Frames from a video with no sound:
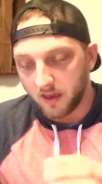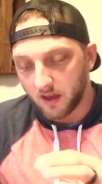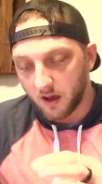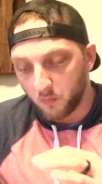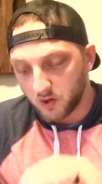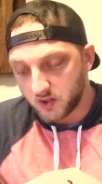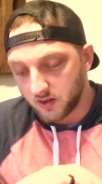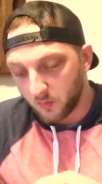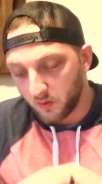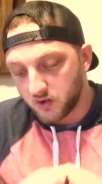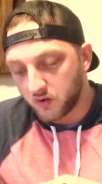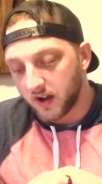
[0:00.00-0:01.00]
I
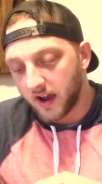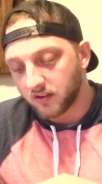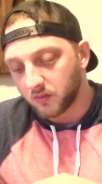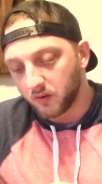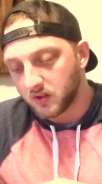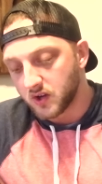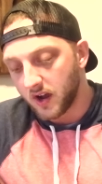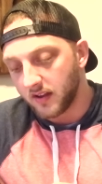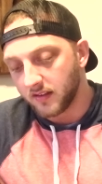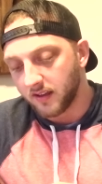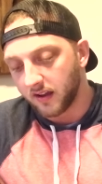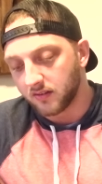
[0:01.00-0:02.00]
want you guys to really try
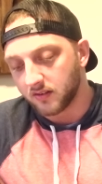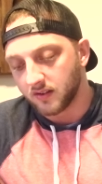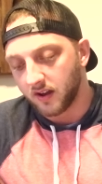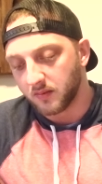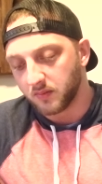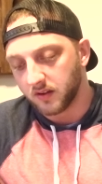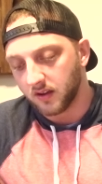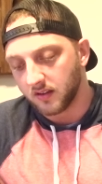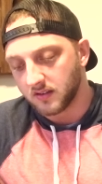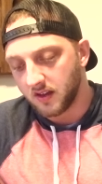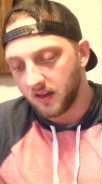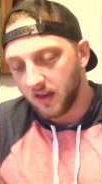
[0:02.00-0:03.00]
this exercise
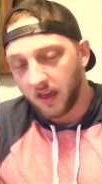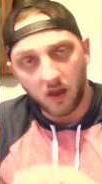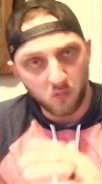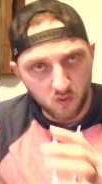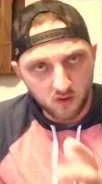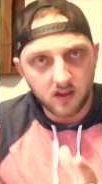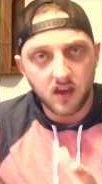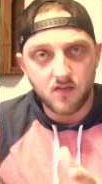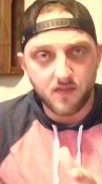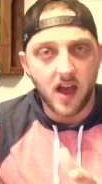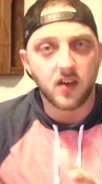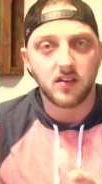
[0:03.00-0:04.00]
and really
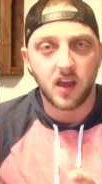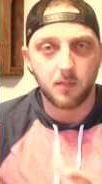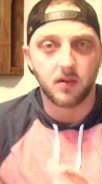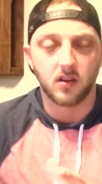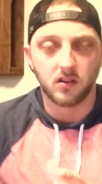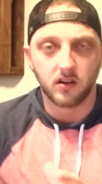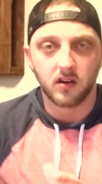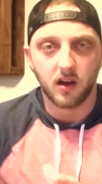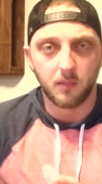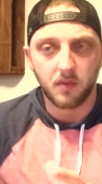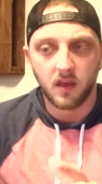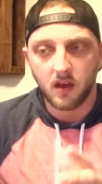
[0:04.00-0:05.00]
give Valuetainment a look
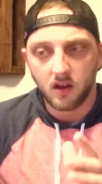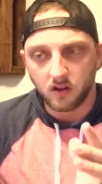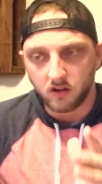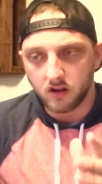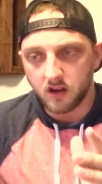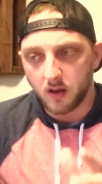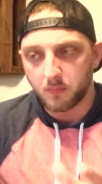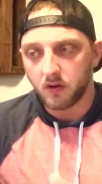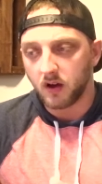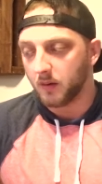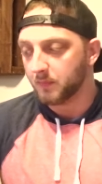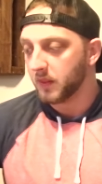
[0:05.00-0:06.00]
up. Look
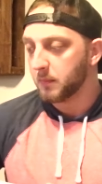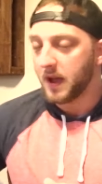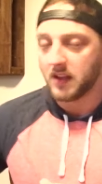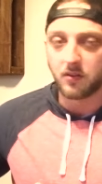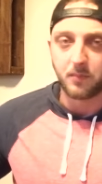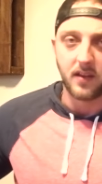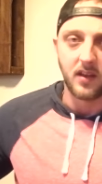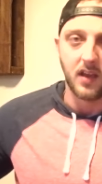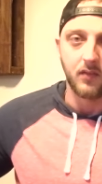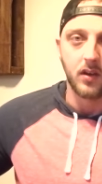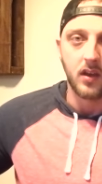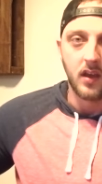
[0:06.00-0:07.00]
up Patrick
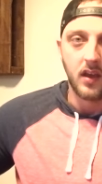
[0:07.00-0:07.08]
Bet-David.